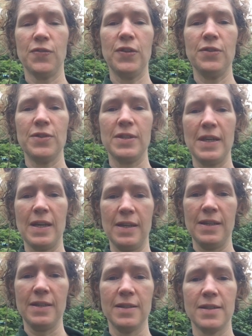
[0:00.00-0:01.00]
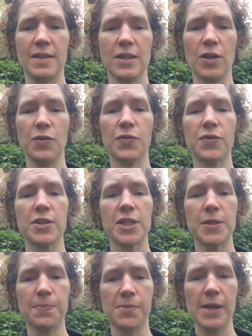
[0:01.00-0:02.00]
for you today is to go for a
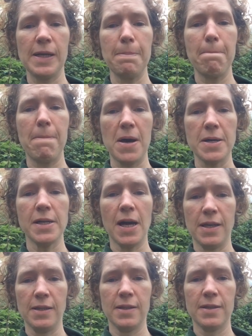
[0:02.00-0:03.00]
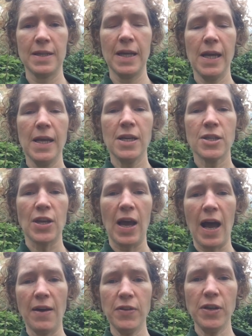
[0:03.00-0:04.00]
spring bug hunt. So
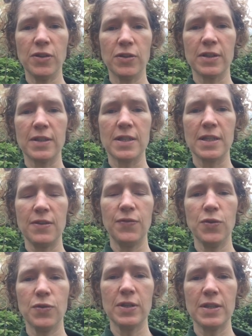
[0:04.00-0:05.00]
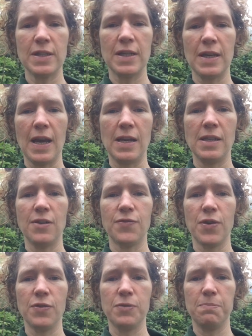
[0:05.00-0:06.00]
have a look and see if you can see any of
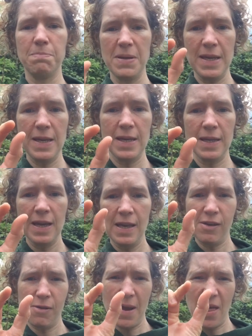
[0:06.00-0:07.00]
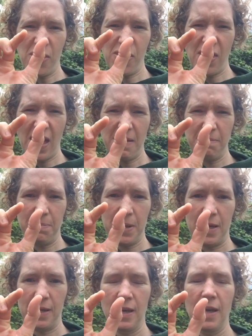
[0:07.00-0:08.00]
those big, they're about that
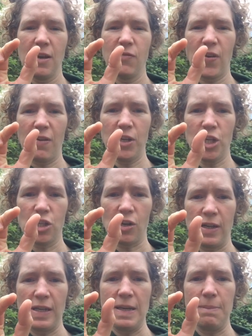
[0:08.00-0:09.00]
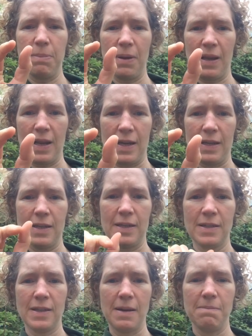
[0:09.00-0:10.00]
big, very shiny black
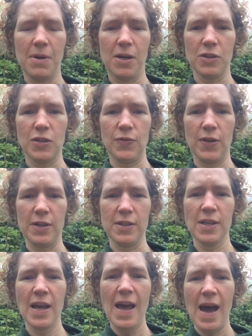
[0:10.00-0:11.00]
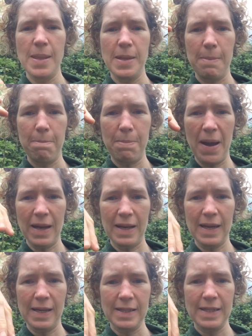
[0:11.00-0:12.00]
St. Mark's flies and their back
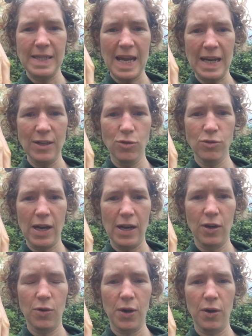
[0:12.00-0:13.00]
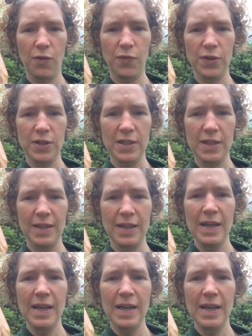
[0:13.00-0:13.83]
legs dangle down quite obviously.